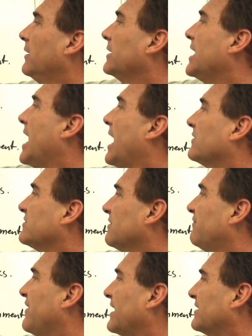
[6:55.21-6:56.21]

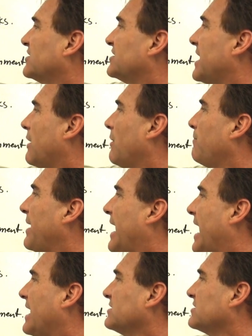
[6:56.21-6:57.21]
Yes. In fact, it's now a
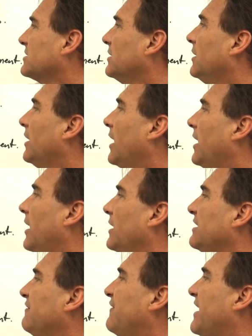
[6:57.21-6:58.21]
past
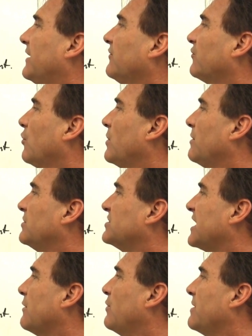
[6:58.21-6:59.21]
event, so we would
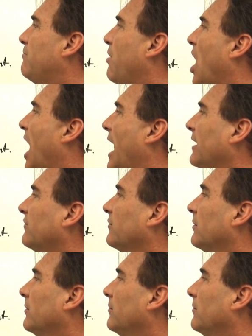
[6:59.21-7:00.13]
say we bought.